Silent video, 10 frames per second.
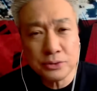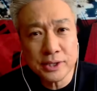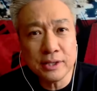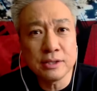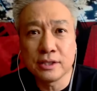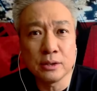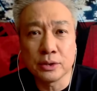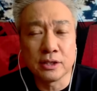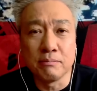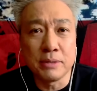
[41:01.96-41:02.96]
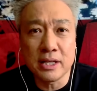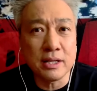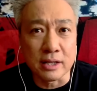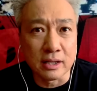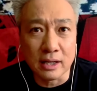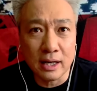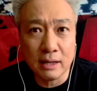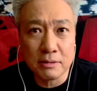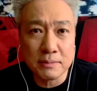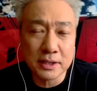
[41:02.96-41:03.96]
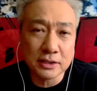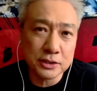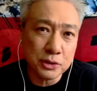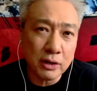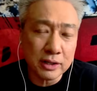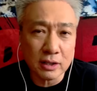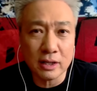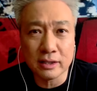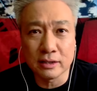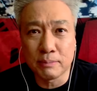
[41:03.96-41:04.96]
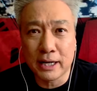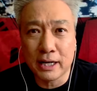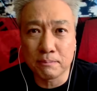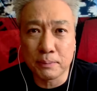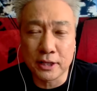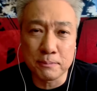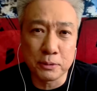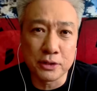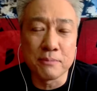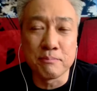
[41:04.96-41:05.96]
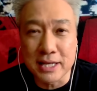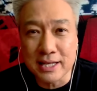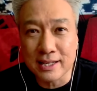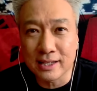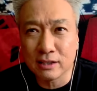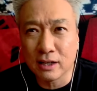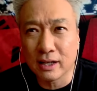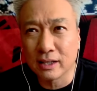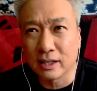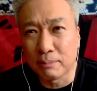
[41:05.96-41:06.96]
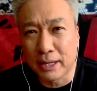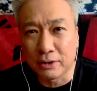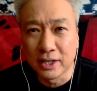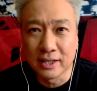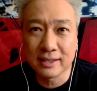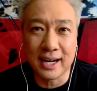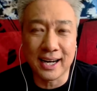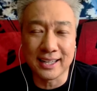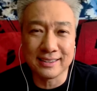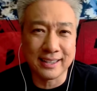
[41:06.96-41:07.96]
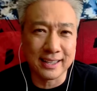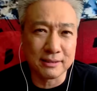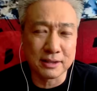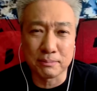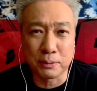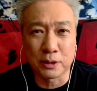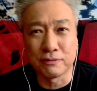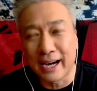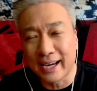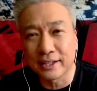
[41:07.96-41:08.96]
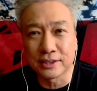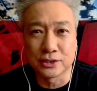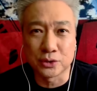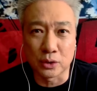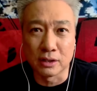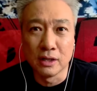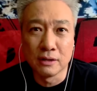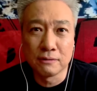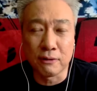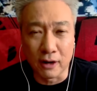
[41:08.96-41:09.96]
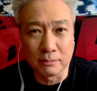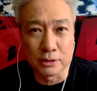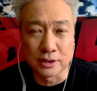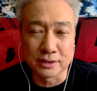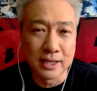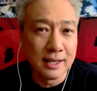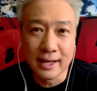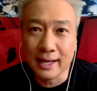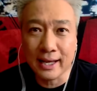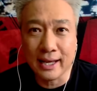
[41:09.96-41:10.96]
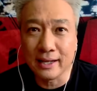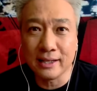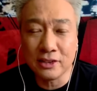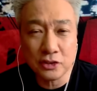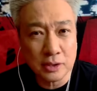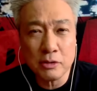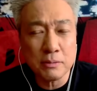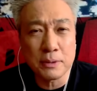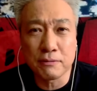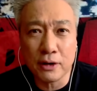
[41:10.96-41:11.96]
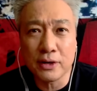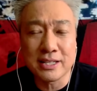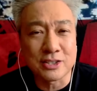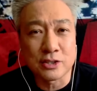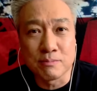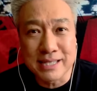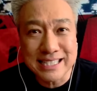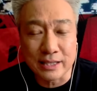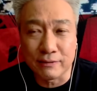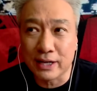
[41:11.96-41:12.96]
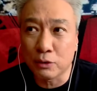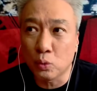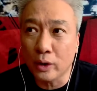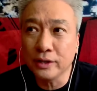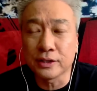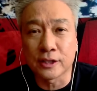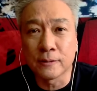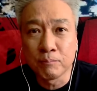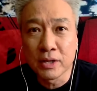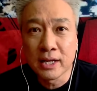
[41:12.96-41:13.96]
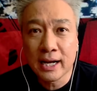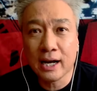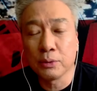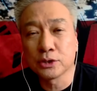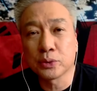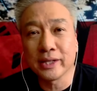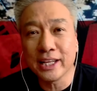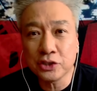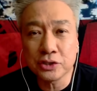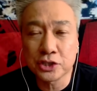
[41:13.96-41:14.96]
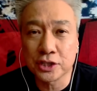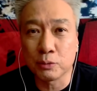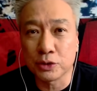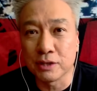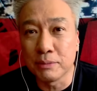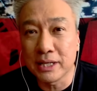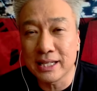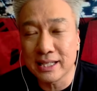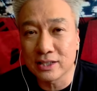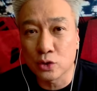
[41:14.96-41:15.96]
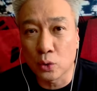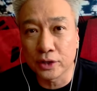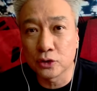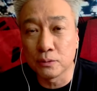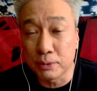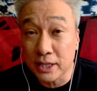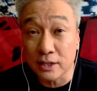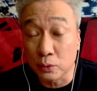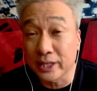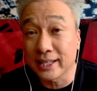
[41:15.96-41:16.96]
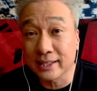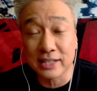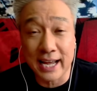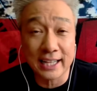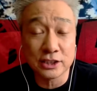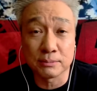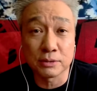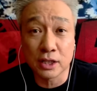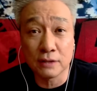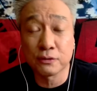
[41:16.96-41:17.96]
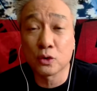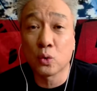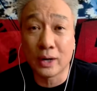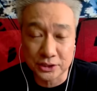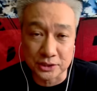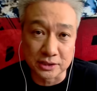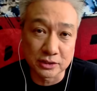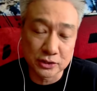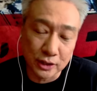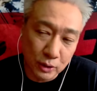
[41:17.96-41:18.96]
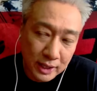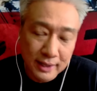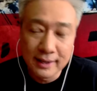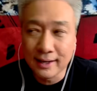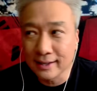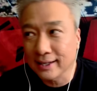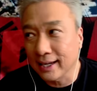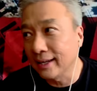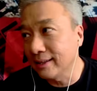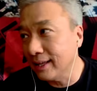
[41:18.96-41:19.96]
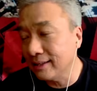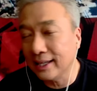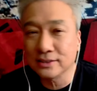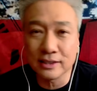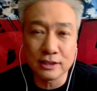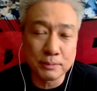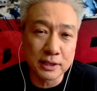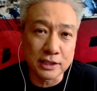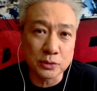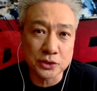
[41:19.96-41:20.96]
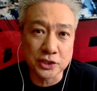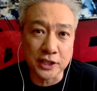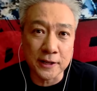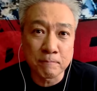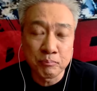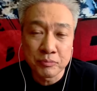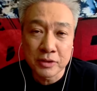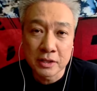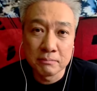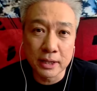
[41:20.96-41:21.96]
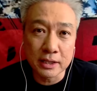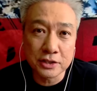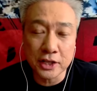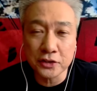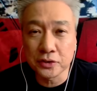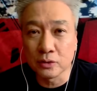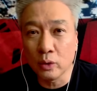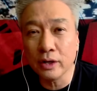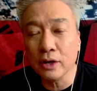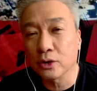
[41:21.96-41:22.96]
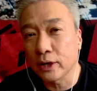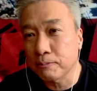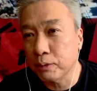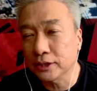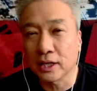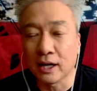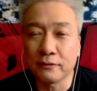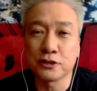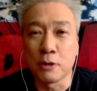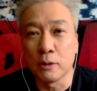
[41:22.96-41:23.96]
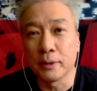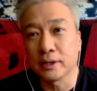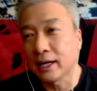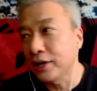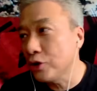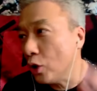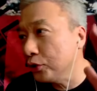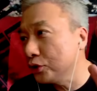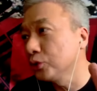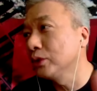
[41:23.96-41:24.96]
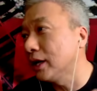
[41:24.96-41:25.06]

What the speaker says: how is he going to deal with the media? I mean, because he was already talking about people in the media, talking about content providers or farmers, and he seemed to be very dismissive. And I wonder how his relationship with the media is going to be when he gets asked some tough questions. So, again, that's going to be interesting. But, Jason, one other great press conference moment that I know